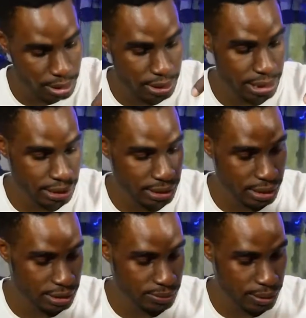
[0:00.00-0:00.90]
The next thing
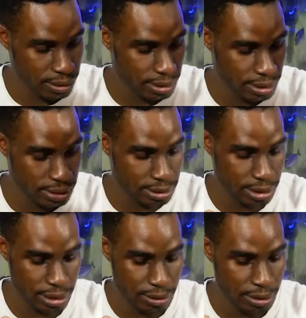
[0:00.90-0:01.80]
as well is
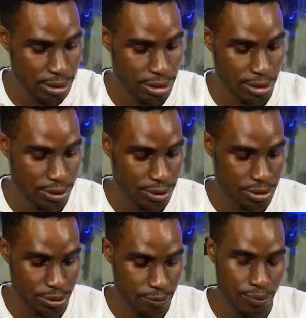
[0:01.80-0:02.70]
your
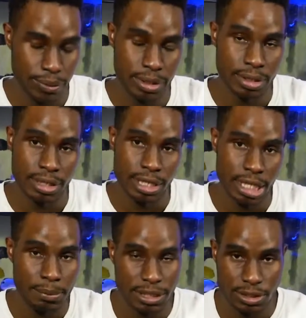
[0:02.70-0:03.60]
driftwood. It
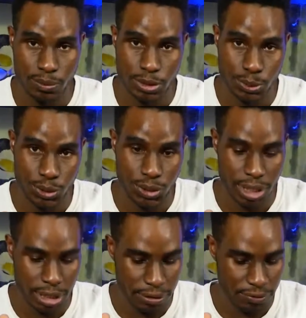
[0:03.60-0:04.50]
depends on which one you
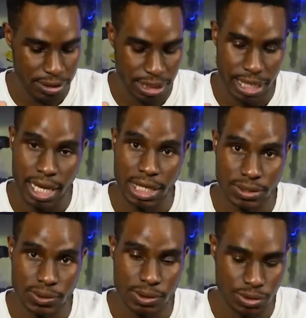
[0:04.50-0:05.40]
get. If it's
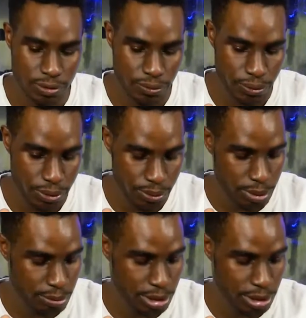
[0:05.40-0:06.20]
actual driftwood, you want to